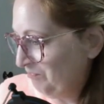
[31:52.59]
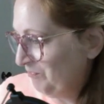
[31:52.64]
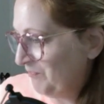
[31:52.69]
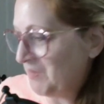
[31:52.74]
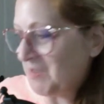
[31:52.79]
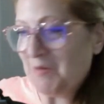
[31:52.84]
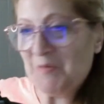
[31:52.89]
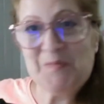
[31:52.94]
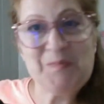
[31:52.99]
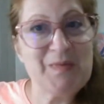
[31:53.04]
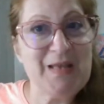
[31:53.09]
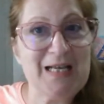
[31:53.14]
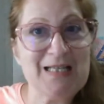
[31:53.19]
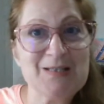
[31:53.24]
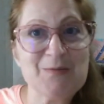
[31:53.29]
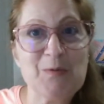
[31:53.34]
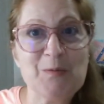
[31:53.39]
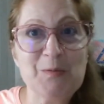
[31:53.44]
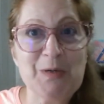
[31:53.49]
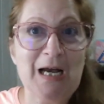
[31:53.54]
So
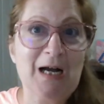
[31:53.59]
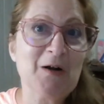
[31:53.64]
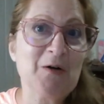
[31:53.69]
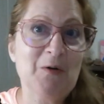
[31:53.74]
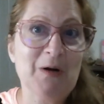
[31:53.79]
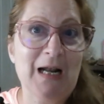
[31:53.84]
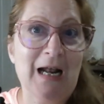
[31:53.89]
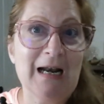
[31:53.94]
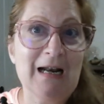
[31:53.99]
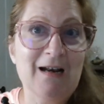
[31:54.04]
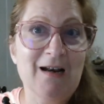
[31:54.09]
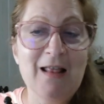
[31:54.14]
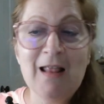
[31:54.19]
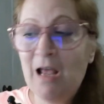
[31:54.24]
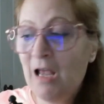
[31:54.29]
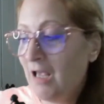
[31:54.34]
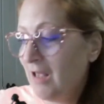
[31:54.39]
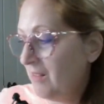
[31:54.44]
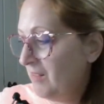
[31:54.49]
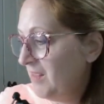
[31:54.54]
that's what we got going on in
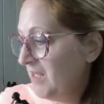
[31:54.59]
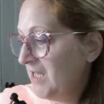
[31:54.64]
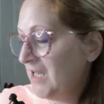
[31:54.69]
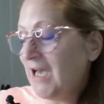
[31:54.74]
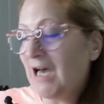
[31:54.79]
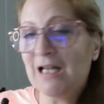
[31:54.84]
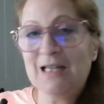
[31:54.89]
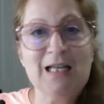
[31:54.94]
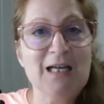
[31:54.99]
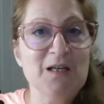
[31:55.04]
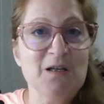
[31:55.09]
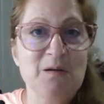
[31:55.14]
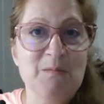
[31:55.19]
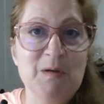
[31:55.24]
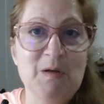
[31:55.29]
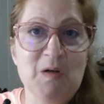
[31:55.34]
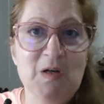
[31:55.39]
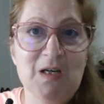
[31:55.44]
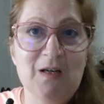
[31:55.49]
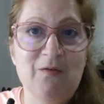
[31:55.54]
the online
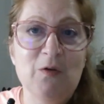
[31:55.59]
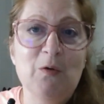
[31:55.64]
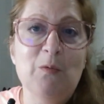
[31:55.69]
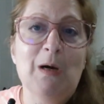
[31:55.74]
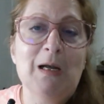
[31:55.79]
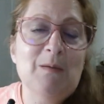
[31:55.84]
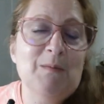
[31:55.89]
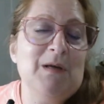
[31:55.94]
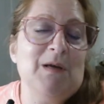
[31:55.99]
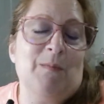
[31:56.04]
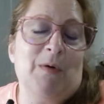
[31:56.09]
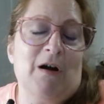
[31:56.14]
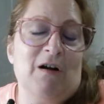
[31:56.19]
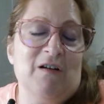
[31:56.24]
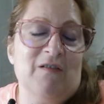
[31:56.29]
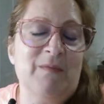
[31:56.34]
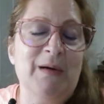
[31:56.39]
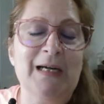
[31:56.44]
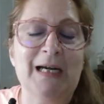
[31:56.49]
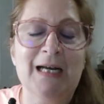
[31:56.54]
community. If you want to be a part
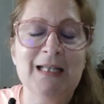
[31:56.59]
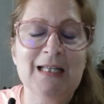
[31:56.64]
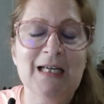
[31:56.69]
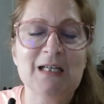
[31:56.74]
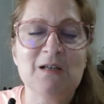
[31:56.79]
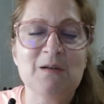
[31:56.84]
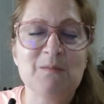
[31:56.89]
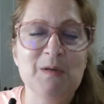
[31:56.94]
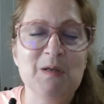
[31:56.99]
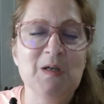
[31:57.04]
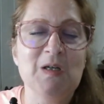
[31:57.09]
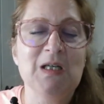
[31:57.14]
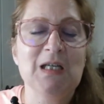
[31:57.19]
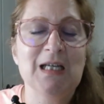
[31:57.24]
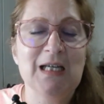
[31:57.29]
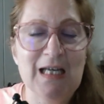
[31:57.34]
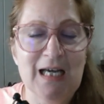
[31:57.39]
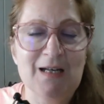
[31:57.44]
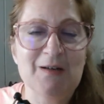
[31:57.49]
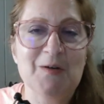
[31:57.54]
of my online community,
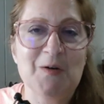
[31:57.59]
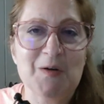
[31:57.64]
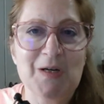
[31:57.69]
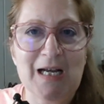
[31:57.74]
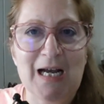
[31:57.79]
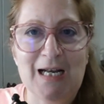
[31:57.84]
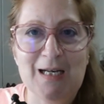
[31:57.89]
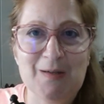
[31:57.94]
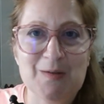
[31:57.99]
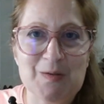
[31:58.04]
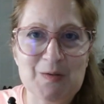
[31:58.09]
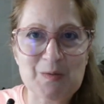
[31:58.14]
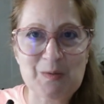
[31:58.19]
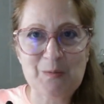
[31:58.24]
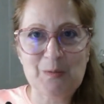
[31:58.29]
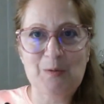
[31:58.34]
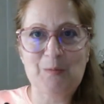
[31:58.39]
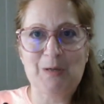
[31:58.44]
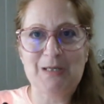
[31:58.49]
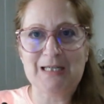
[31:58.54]
again, go to guidance three
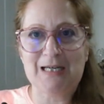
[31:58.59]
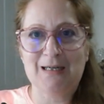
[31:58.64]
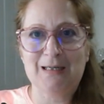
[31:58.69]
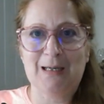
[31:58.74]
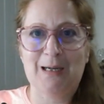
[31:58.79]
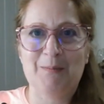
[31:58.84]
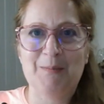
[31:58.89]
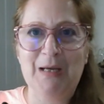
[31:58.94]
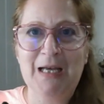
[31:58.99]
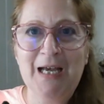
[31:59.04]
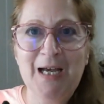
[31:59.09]
one one dot com.